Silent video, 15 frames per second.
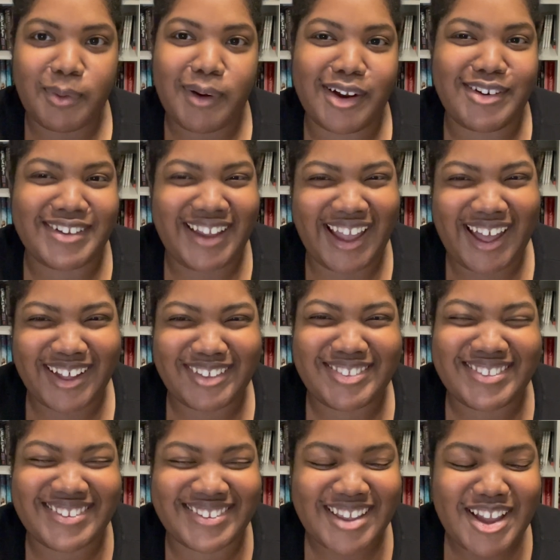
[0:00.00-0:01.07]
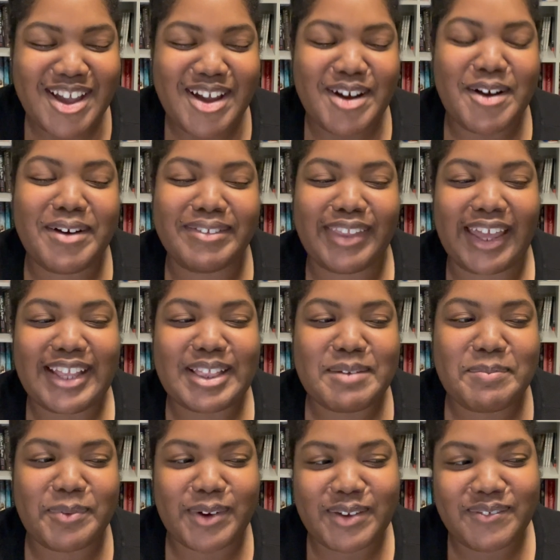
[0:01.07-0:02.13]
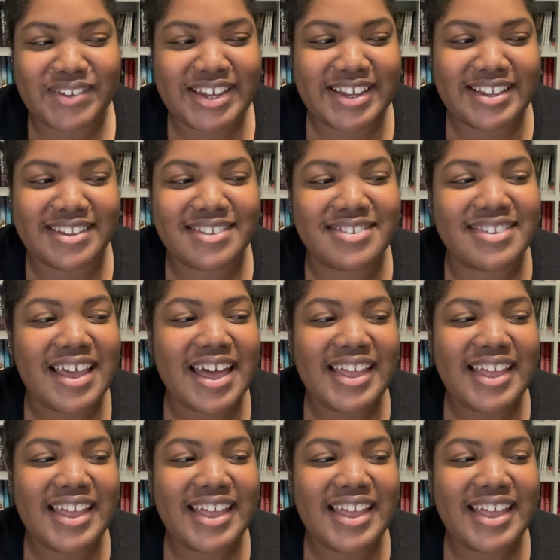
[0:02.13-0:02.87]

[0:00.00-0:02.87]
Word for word: word counts from like the previous